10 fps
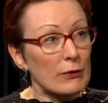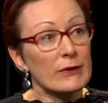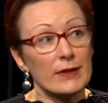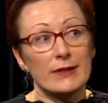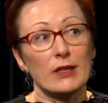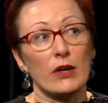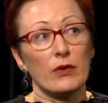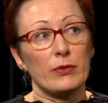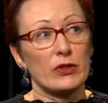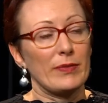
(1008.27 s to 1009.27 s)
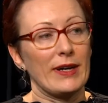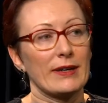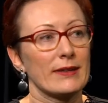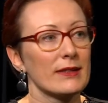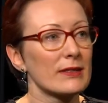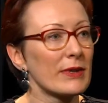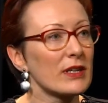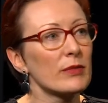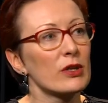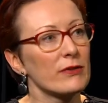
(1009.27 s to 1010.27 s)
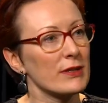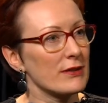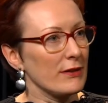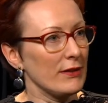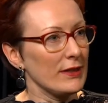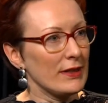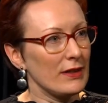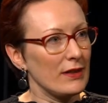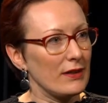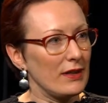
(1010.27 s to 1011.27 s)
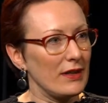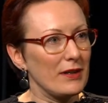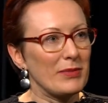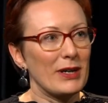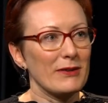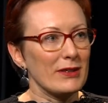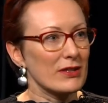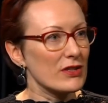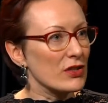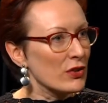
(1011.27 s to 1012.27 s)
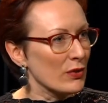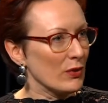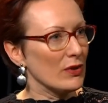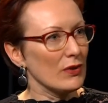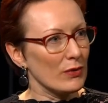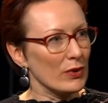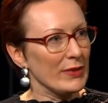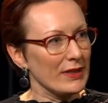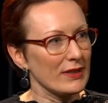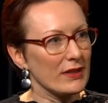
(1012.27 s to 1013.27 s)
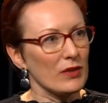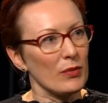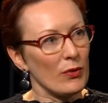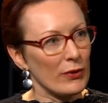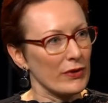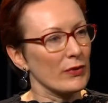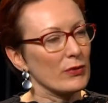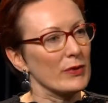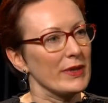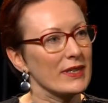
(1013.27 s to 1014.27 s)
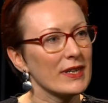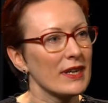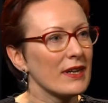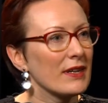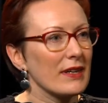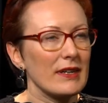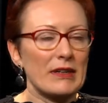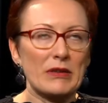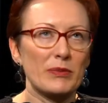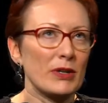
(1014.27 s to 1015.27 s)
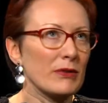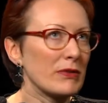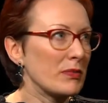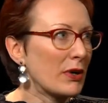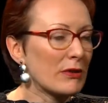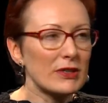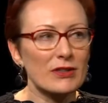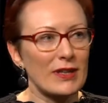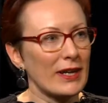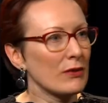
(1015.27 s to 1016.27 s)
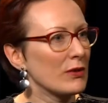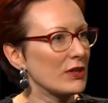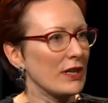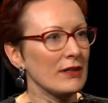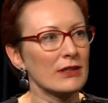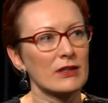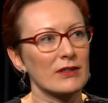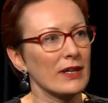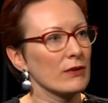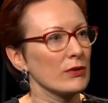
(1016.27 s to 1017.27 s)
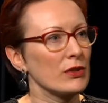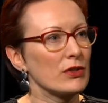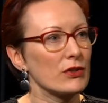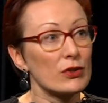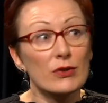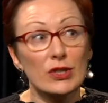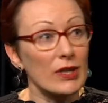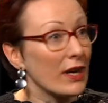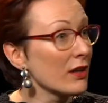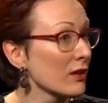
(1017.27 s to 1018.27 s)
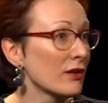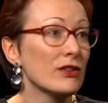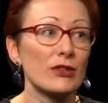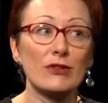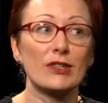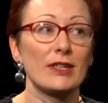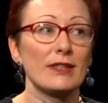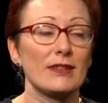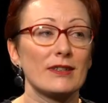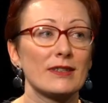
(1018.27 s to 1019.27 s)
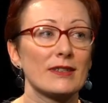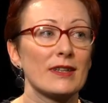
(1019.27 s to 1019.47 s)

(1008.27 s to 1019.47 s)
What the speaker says: course, there's a lot of pushback. There's quite a bit of hysteria about this new woman, the modern woman, and both Polish language and Yiddish language, Jewish and non-Jewish dailies.